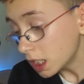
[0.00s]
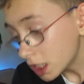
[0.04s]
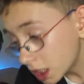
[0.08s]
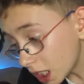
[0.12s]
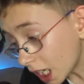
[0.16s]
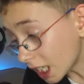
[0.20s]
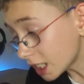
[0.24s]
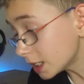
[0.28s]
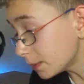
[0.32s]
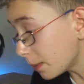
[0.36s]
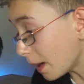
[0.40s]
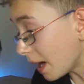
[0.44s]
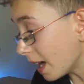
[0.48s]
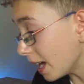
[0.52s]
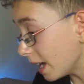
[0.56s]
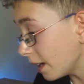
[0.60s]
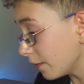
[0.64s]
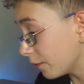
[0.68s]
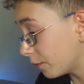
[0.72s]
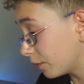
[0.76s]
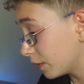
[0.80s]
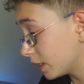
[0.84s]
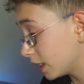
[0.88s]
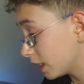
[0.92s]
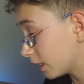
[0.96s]
So that's about
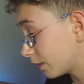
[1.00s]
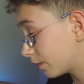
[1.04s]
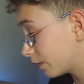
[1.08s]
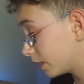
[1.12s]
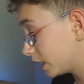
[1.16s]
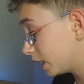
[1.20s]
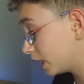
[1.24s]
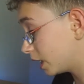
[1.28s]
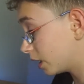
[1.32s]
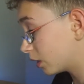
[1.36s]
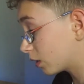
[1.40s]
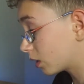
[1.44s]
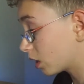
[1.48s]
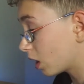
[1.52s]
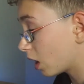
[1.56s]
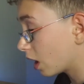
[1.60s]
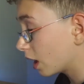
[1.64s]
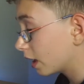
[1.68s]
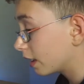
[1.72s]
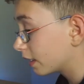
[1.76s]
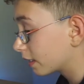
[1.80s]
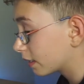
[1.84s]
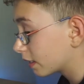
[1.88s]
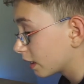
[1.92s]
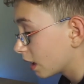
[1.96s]
it for this video,
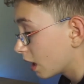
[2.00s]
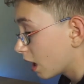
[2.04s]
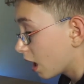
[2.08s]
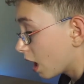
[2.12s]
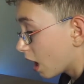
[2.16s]
guys.